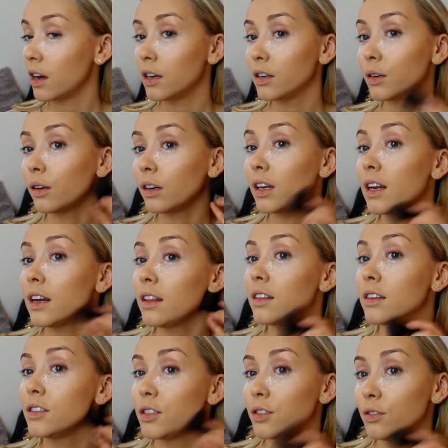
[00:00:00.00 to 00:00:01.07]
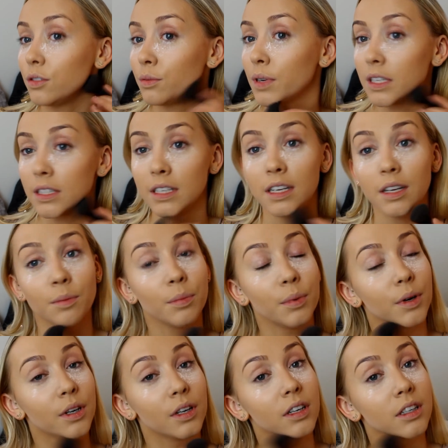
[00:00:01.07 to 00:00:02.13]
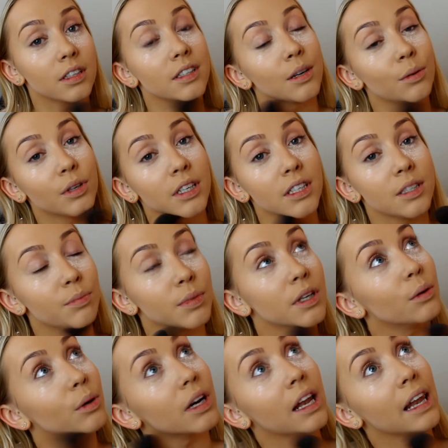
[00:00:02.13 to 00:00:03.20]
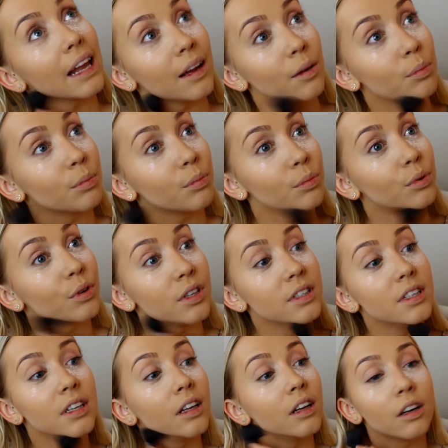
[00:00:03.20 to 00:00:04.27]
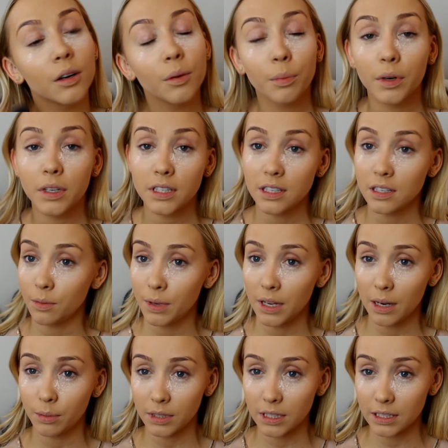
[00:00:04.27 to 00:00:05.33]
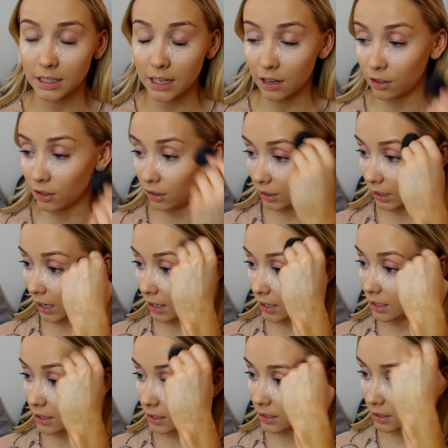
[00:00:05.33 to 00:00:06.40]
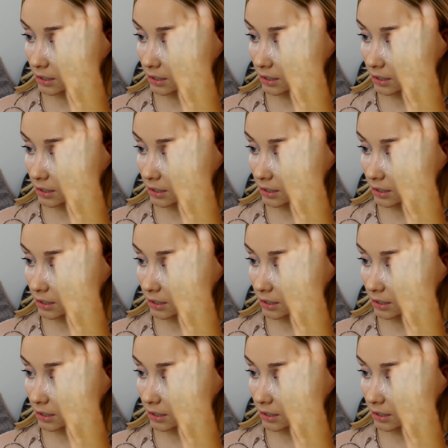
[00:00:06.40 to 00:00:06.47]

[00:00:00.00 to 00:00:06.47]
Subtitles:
I don't want anything too dramatic, but because I want it to be quite a light, pretty look, but still be able to stay on all night.